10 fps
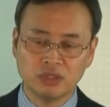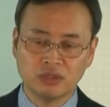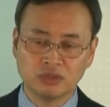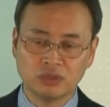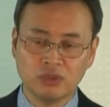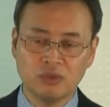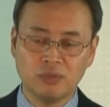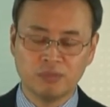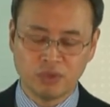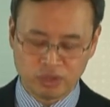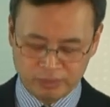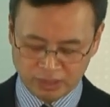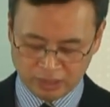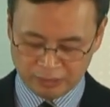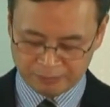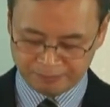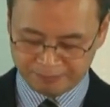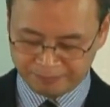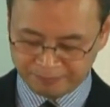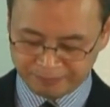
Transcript: warned against?